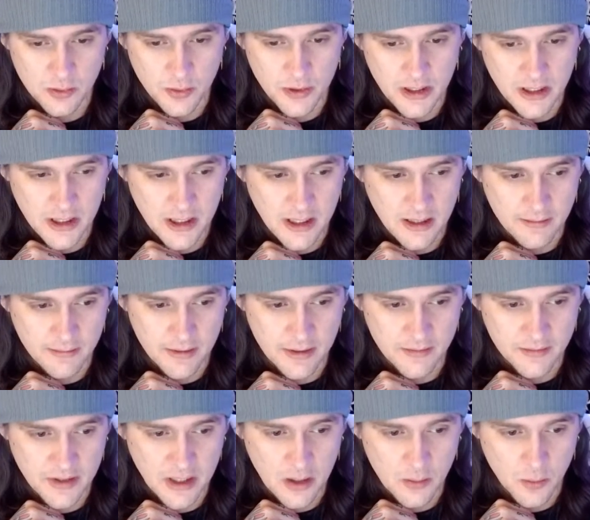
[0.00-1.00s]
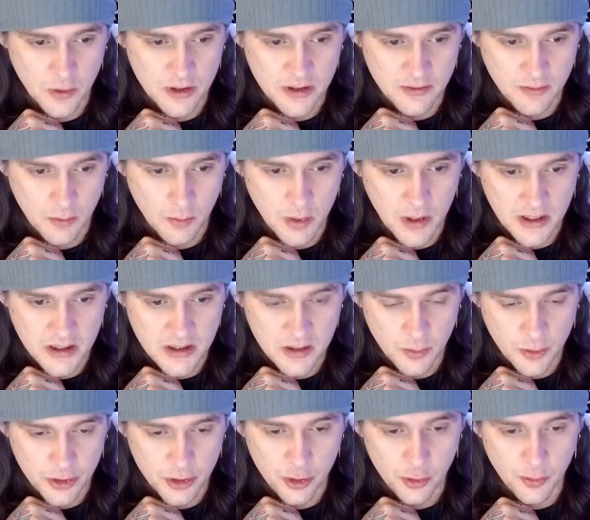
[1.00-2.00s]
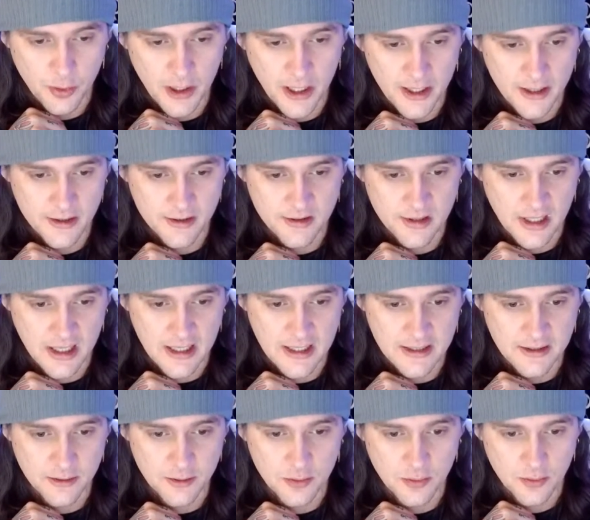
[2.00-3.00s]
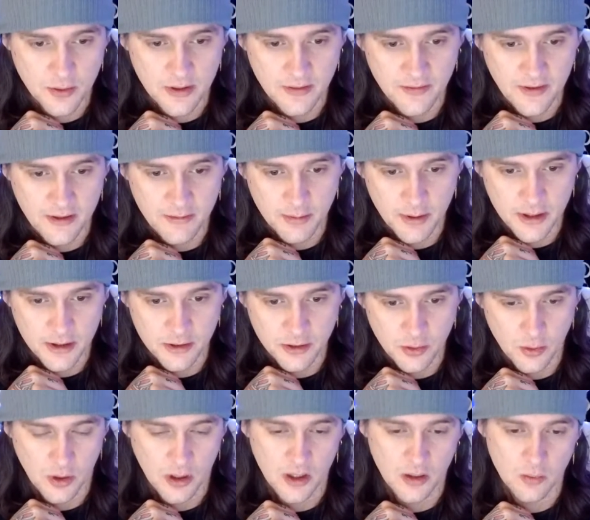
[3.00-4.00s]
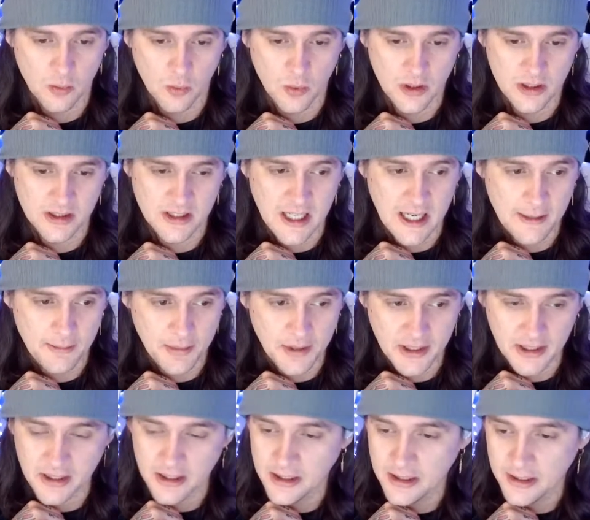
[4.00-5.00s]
We need to get rid of deadwoods and replace them with new players in 25 player squad. What is happening?